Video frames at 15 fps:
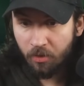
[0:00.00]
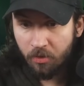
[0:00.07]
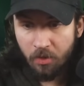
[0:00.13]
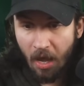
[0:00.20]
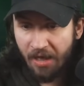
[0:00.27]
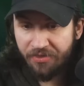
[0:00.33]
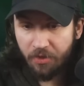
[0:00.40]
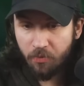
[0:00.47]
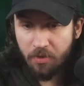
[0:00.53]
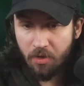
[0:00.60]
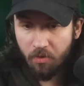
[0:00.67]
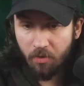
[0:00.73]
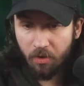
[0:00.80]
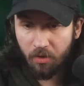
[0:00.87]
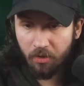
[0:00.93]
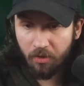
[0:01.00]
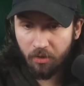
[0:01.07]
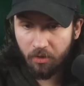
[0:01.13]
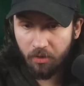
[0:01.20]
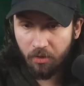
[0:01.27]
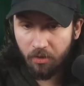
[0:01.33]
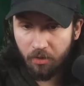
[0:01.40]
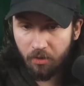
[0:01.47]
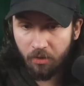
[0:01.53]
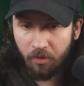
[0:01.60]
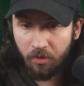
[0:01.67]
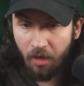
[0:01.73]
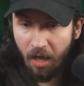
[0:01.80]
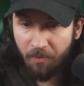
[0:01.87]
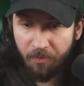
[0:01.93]
Yeah, I think we go
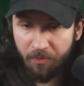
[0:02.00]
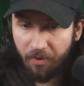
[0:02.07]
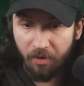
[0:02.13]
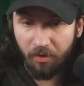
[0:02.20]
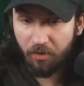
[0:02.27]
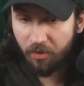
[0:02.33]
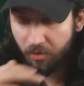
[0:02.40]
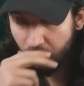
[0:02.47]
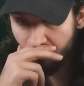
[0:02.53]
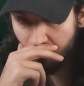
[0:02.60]
Goblin Barrel.